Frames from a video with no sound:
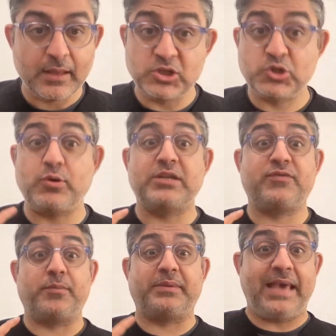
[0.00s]
stress
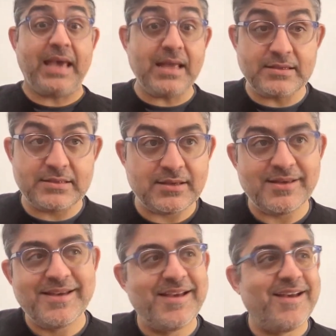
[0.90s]
from kids
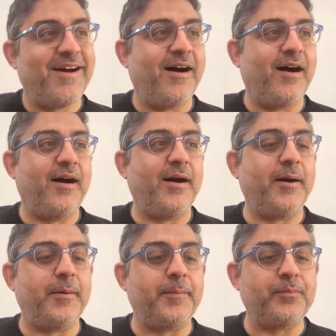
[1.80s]

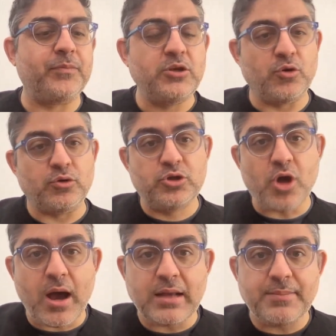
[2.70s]
um, your
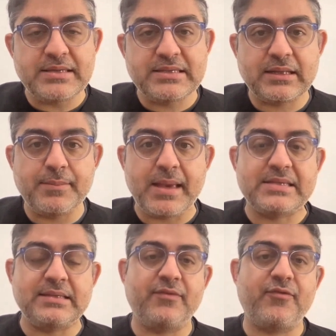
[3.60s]
diet basically makes
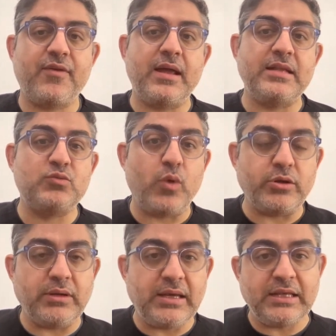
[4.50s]
a difference, what
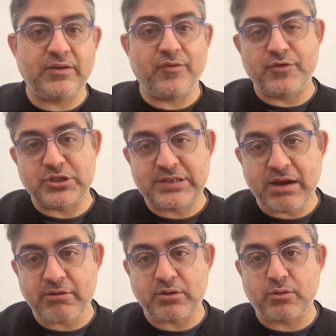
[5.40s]
you eat, if
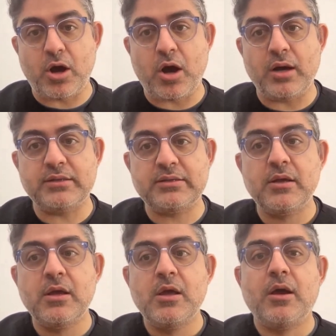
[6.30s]
vegetarian or not.
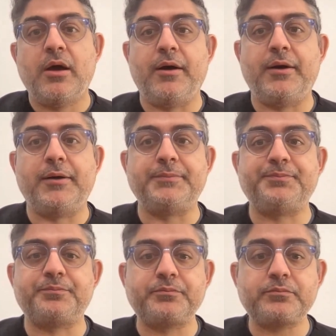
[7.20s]

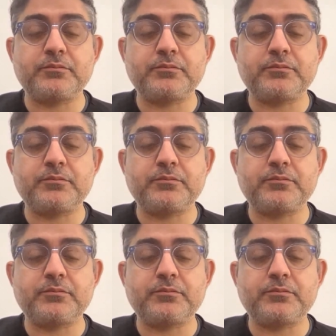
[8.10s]
Um,